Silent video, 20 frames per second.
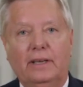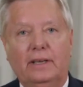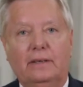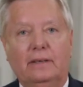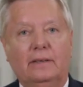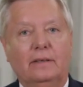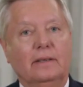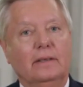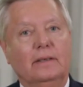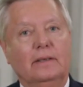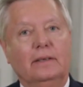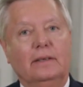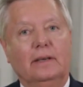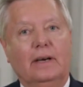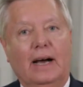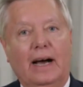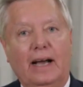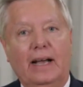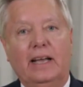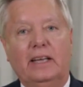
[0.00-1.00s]
And
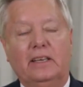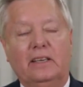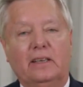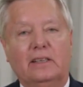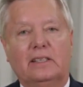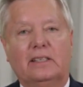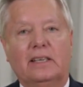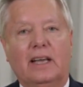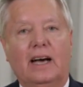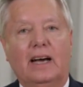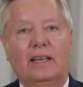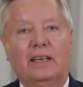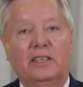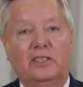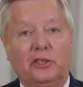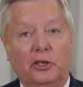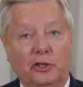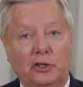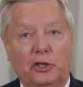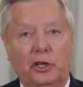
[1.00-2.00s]
I had to decide
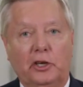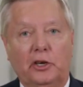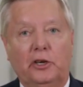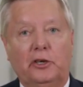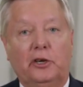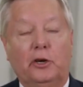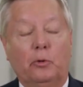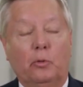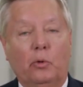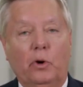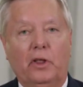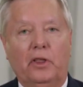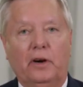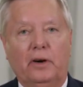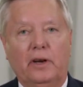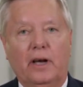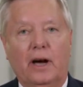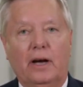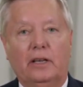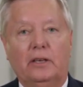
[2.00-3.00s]
as a senator whether
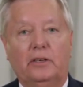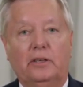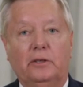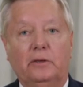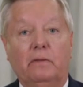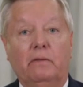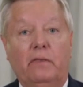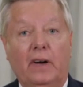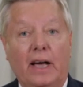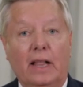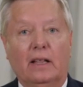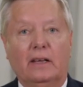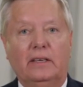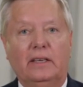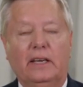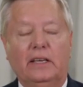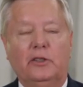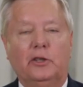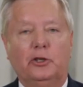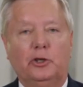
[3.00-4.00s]
or not to
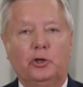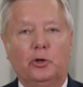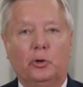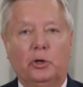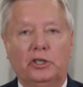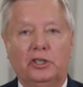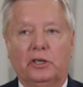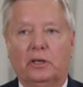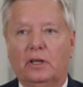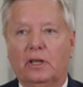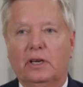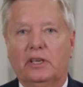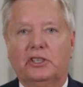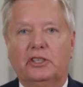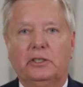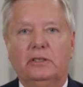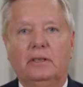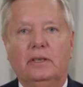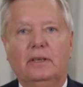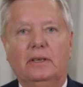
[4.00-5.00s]
validate the Georgia
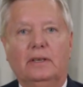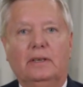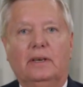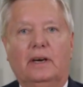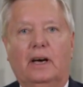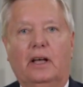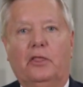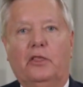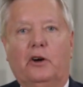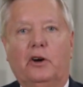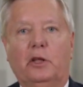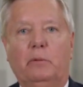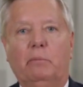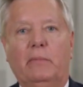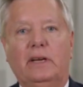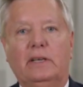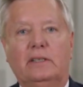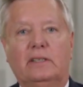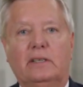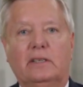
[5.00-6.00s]
election. I thought it
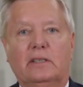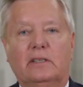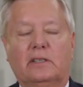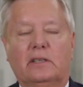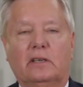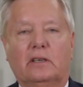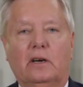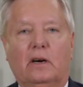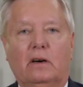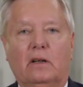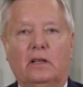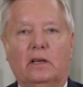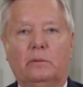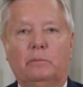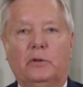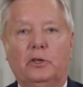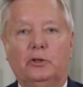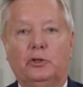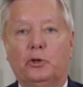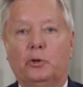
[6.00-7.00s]
made sense to call
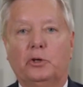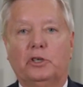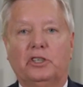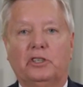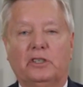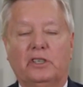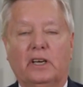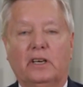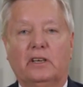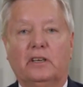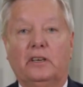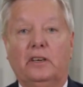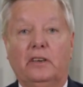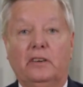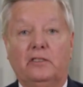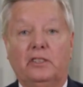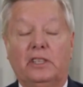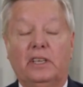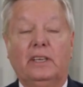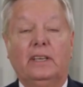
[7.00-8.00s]
up the Georgia Secretary
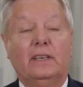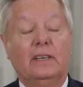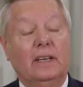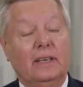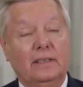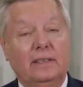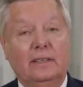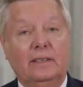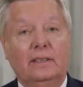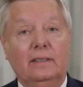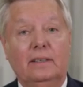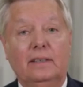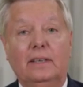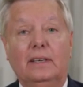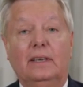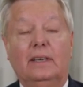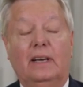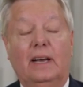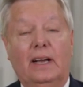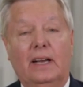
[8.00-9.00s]
of State, and I did.
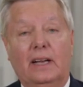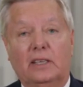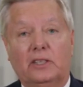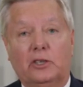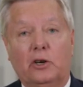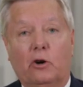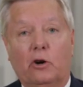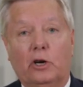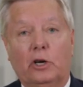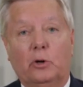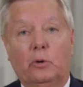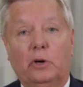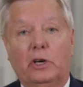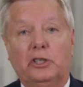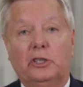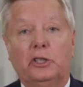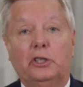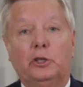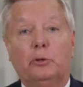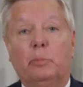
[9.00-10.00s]
I asked hard
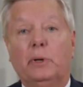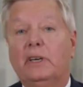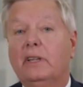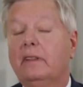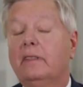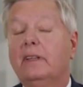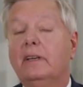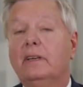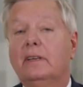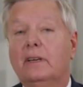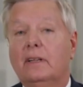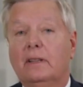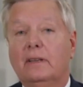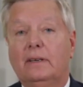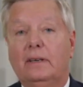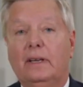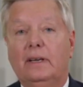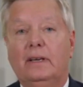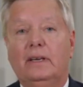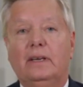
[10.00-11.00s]
questions, but at the end of the
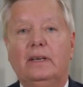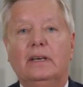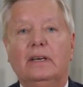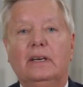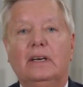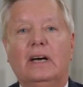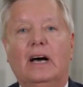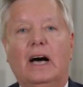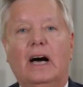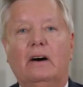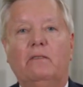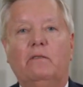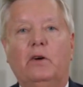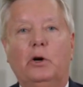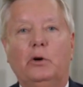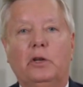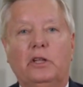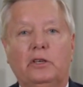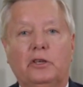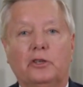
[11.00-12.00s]
day, I
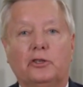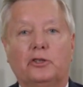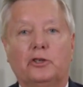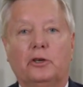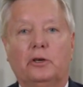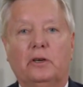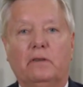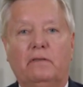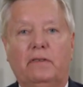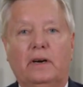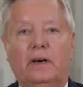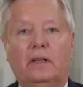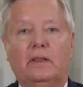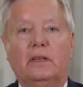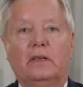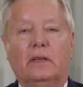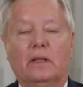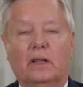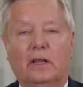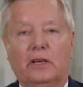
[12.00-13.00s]
voted to certify
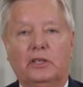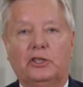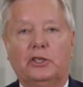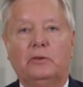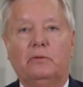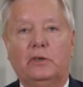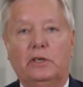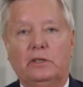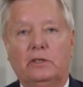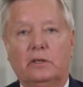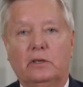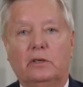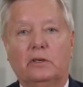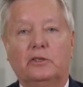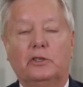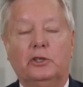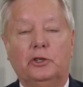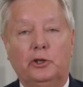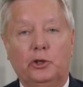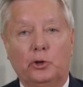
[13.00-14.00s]
the election
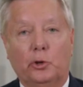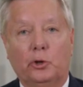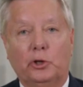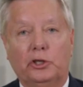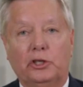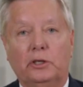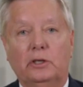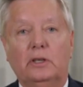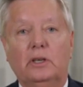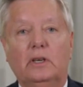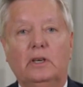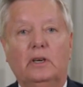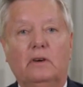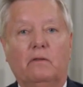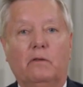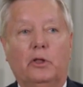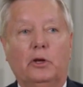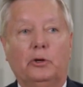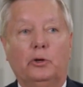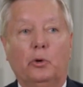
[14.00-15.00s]
results in Georgia
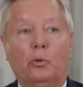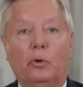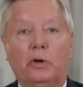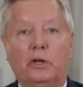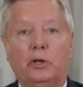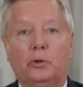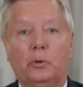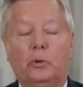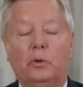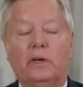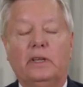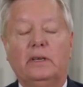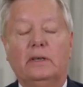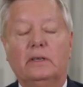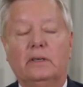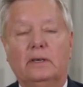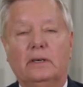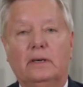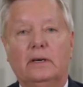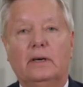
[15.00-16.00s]
for the
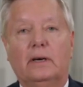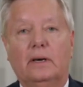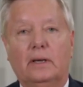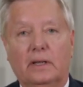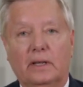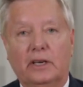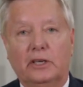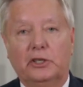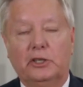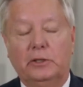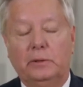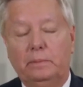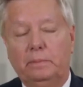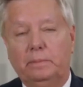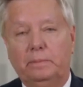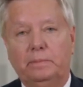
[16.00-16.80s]
2020 election.